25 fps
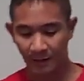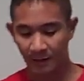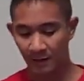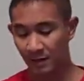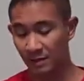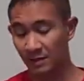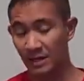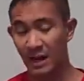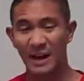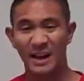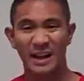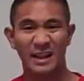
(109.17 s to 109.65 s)

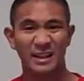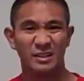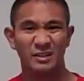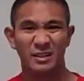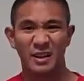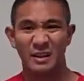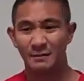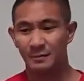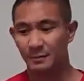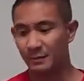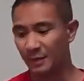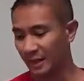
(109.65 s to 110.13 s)
or, and I
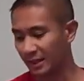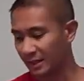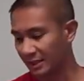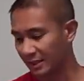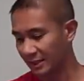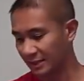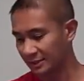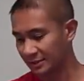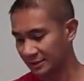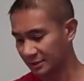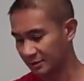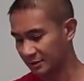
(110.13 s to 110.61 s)
don't have in my
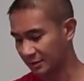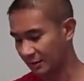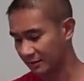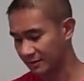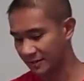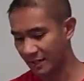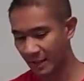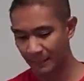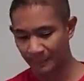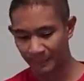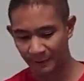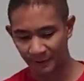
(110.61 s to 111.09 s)
collection, so I
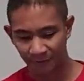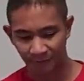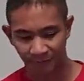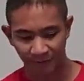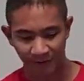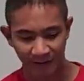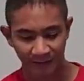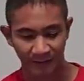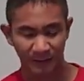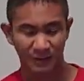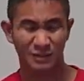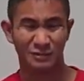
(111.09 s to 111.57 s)
was happy to
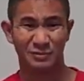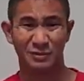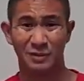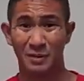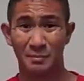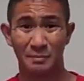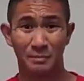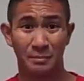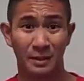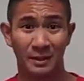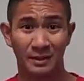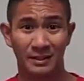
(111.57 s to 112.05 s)
find those for
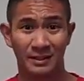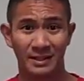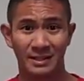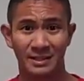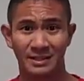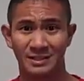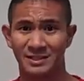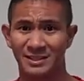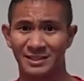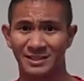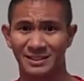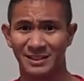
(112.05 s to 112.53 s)
a buck
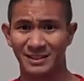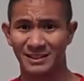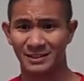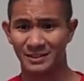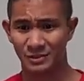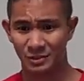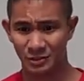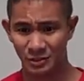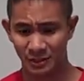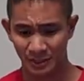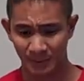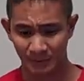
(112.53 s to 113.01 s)
each, you know,
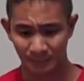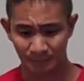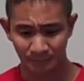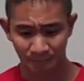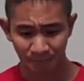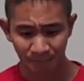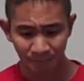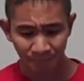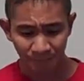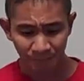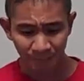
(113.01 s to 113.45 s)
that's cheap.